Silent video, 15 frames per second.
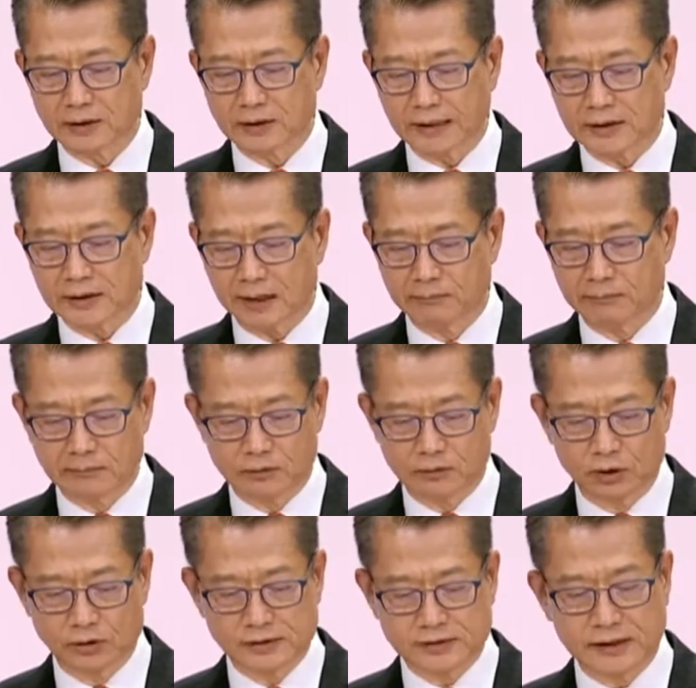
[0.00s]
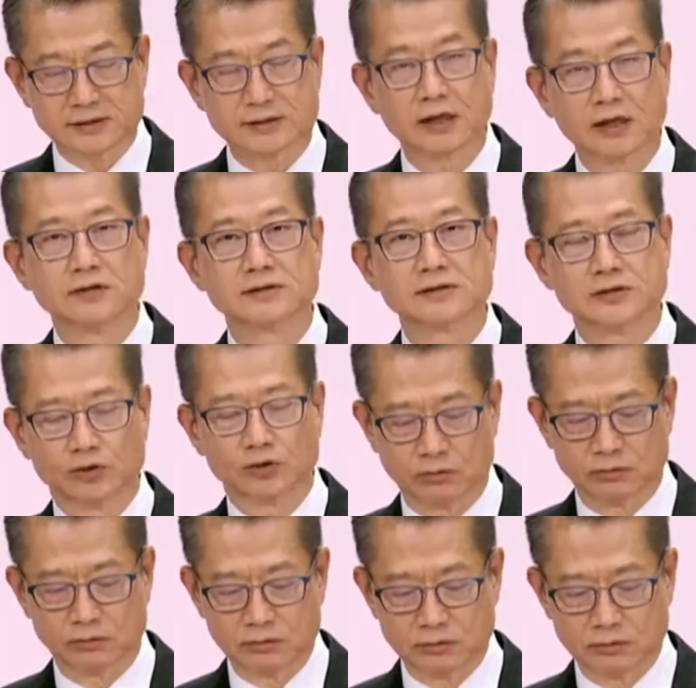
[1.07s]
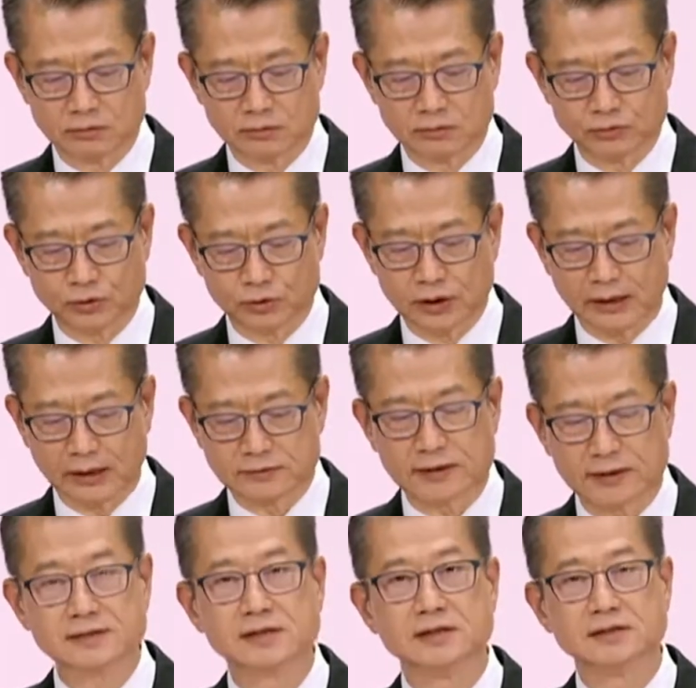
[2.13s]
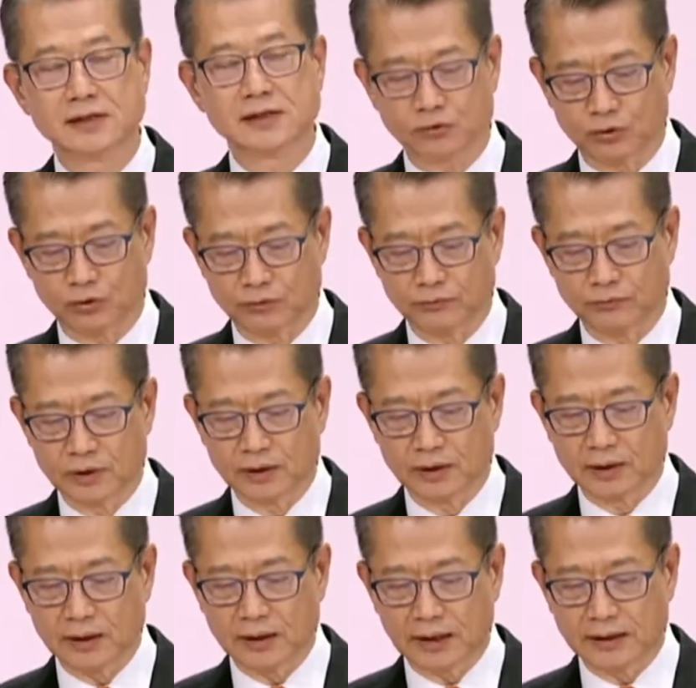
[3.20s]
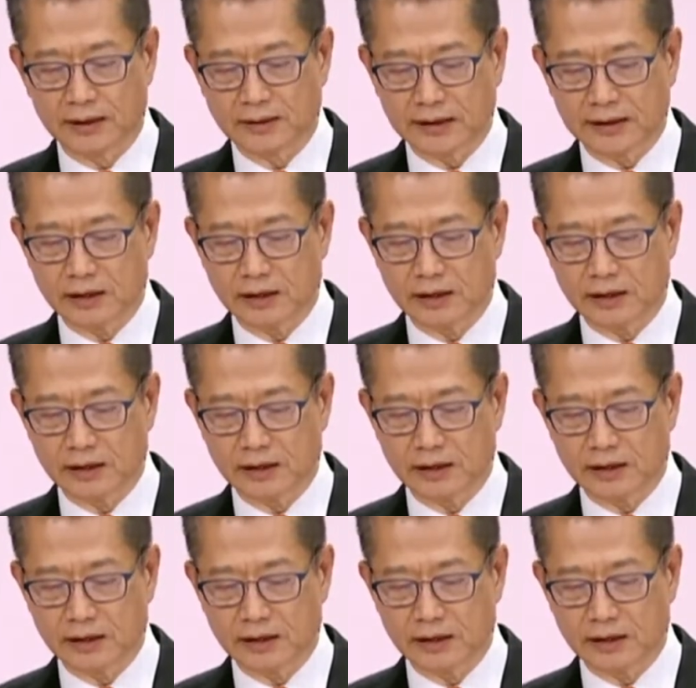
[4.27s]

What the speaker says: On financial arrangements, I will set aside $100 billion from